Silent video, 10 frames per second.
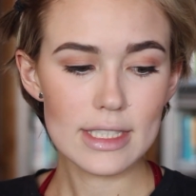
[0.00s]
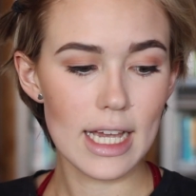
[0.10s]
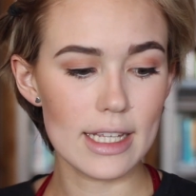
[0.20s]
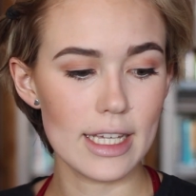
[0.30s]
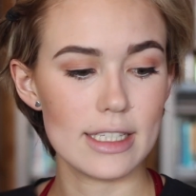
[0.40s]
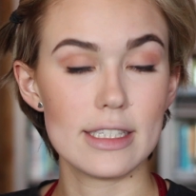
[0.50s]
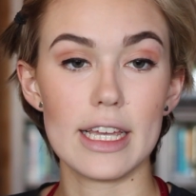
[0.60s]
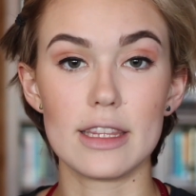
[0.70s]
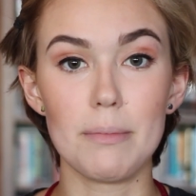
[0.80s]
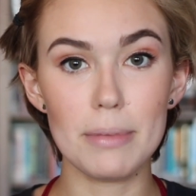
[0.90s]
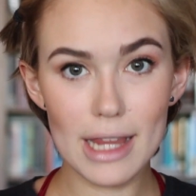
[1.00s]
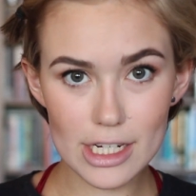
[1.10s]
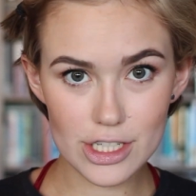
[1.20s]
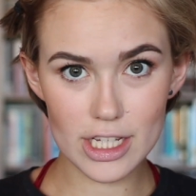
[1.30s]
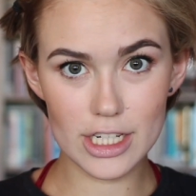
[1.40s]
I like to take the
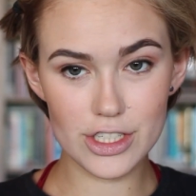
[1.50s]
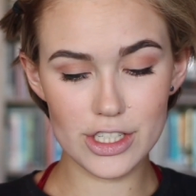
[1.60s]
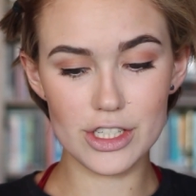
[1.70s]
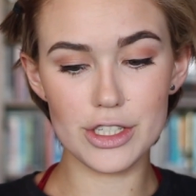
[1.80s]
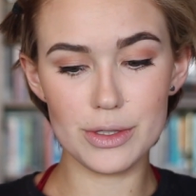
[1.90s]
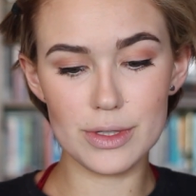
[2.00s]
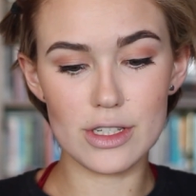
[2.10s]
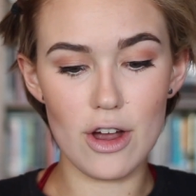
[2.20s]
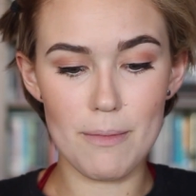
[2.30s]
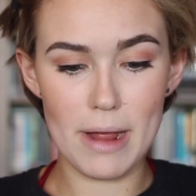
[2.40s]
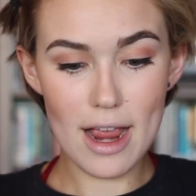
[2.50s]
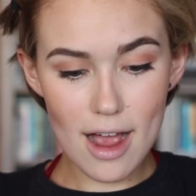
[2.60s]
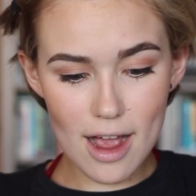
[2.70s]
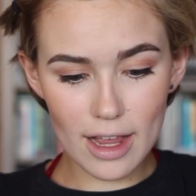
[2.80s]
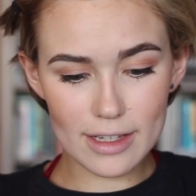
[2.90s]
blush that I just used on my
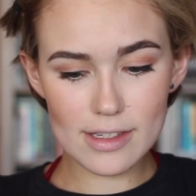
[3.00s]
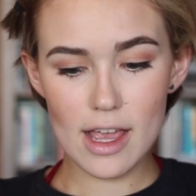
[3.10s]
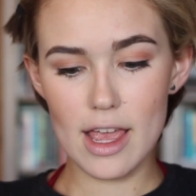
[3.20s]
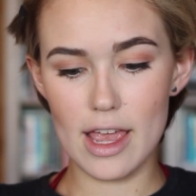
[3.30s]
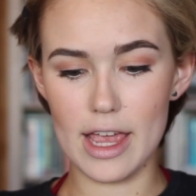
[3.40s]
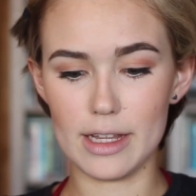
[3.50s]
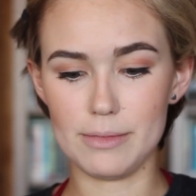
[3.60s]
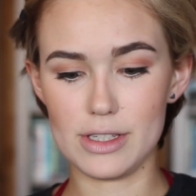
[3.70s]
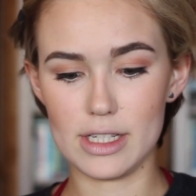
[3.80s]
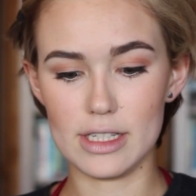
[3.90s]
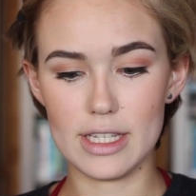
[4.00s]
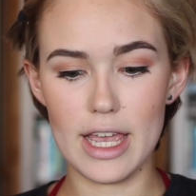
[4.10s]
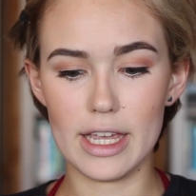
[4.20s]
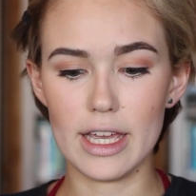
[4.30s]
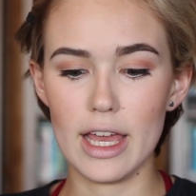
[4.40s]
eyes, and I'm just going to
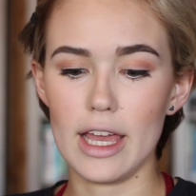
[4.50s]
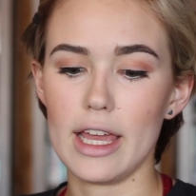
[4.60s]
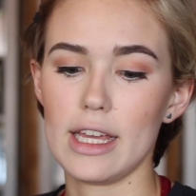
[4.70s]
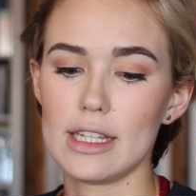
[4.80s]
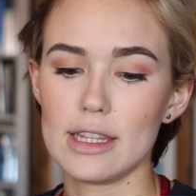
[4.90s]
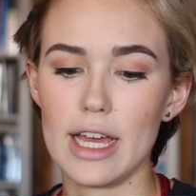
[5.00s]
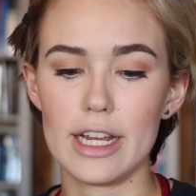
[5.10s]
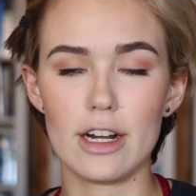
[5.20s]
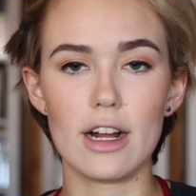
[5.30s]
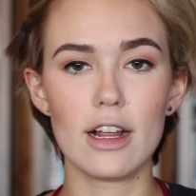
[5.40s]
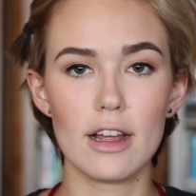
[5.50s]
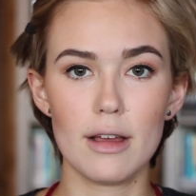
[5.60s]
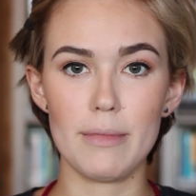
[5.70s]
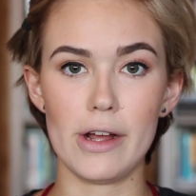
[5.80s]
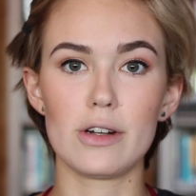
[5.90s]
take a lighter
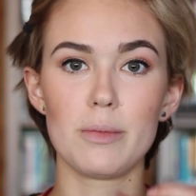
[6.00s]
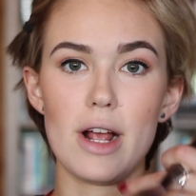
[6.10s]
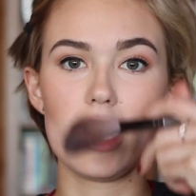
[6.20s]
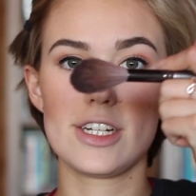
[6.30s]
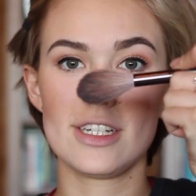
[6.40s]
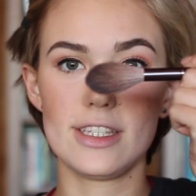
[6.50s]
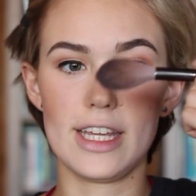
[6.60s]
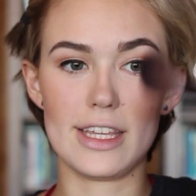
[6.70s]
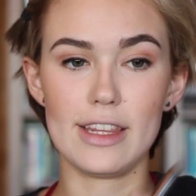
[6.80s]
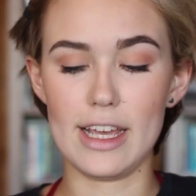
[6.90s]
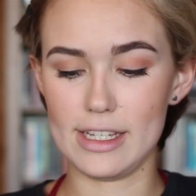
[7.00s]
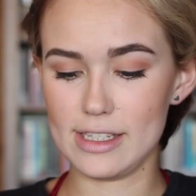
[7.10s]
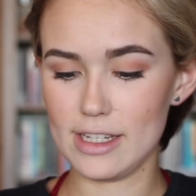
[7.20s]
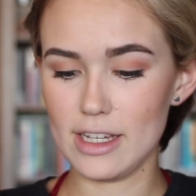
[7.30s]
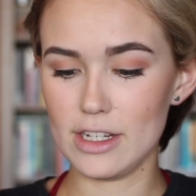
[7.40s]
powder brush like
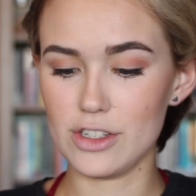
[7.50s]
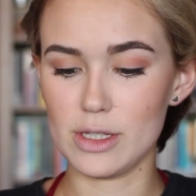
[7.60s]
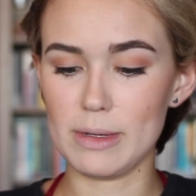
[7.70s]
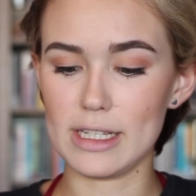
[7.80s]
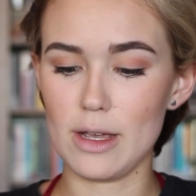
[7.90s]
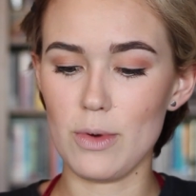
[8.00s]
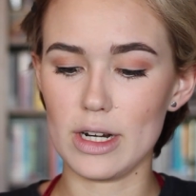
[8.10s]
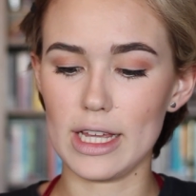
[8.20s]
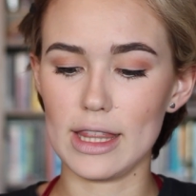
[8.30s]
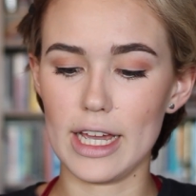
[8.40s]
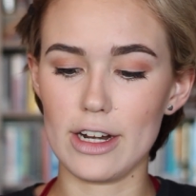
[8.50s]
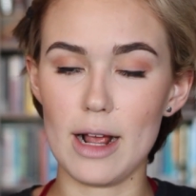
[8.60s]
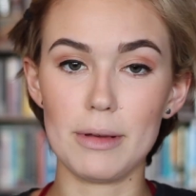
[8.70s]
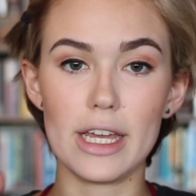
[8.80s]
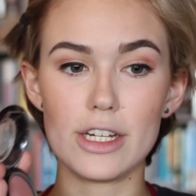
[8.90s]
this, just because I want a lighter
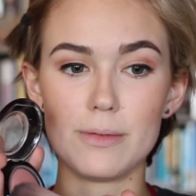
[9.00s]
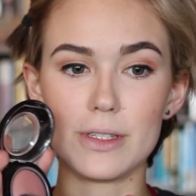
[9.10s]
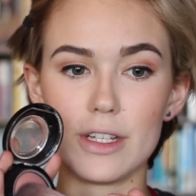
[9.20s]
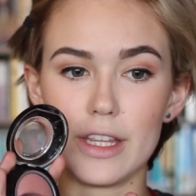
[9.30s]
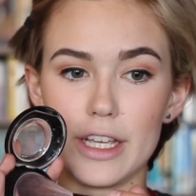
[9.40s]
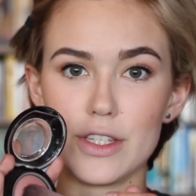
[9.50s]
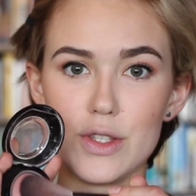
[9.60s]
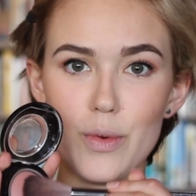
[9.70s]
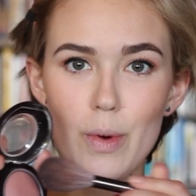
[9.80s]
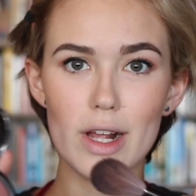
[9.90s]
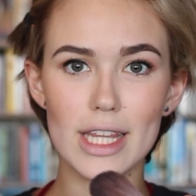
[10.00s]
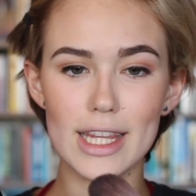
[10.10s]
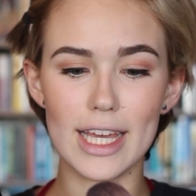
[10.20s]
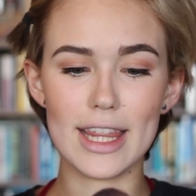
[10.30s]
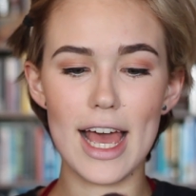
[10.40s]
application. I'm just going to like swirl
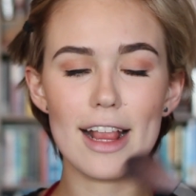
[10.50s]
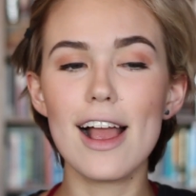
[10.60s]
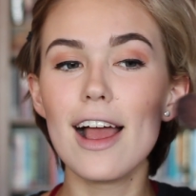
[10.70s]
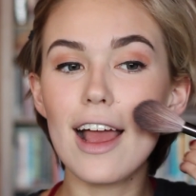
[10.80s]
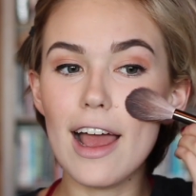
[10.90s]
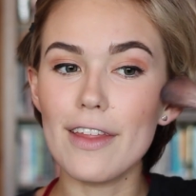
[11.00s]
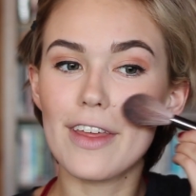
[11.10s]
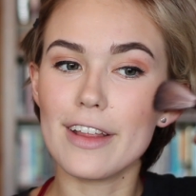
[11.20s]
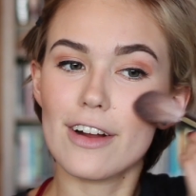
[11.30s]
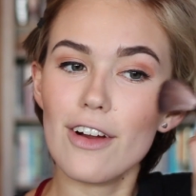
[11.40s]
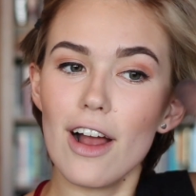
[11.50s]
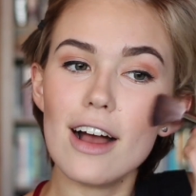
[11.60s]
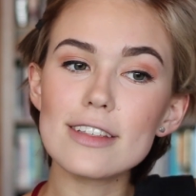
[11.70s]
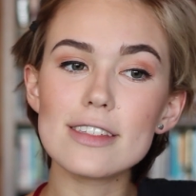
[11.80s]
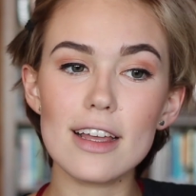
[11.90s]
it like that, and then
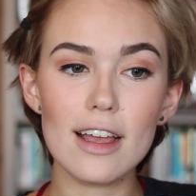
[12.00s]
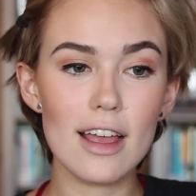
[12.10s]
across,